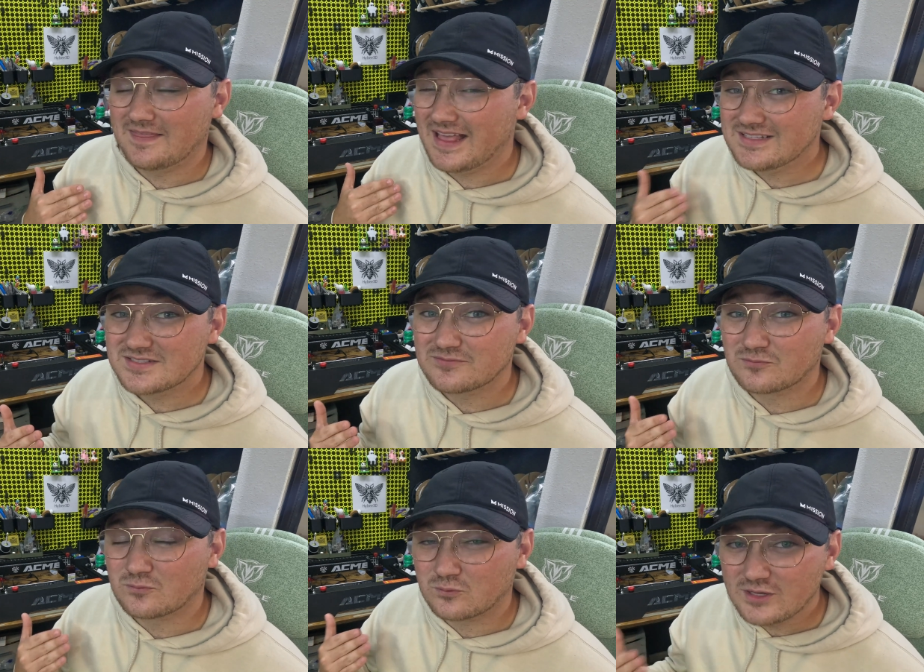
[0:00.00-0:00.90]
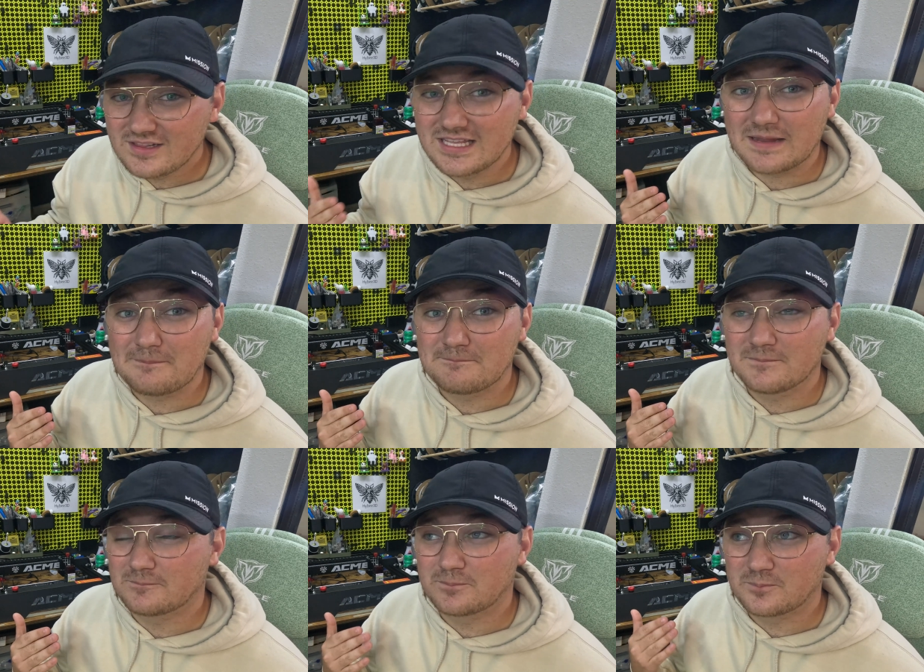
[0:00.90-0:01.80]
that's really a
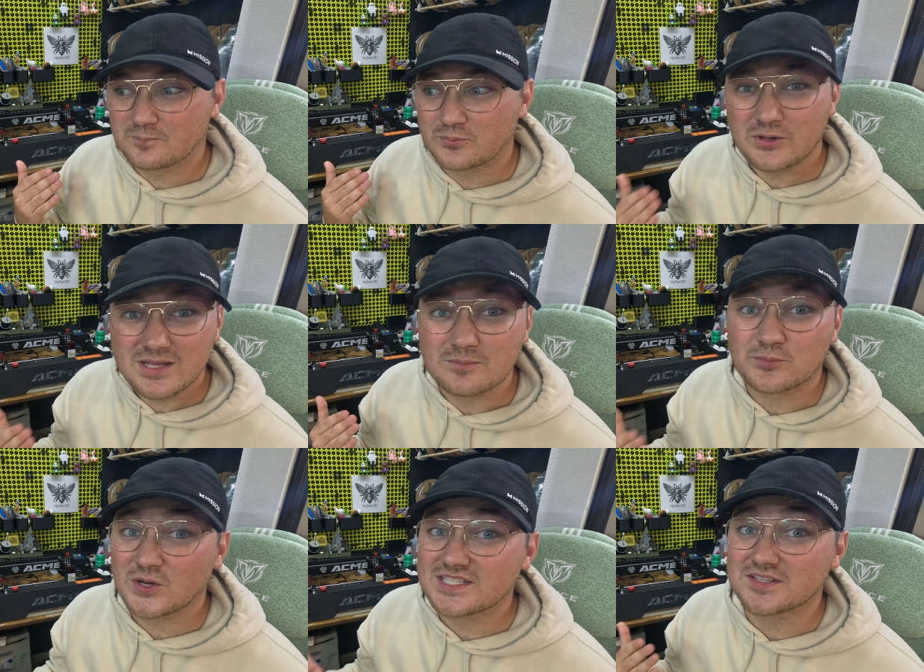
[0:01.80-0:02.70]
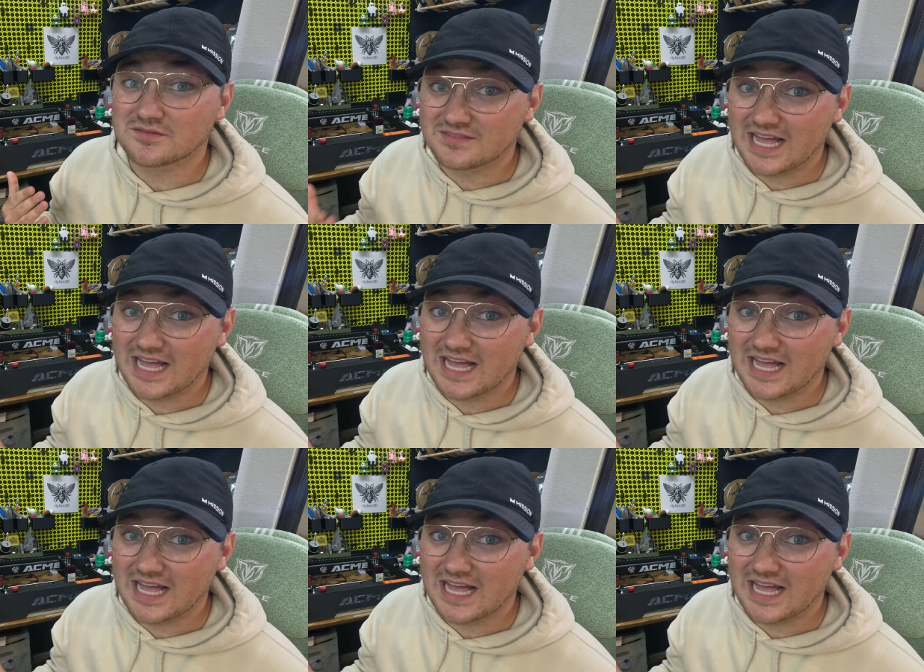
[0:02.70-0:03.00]
pretty impressive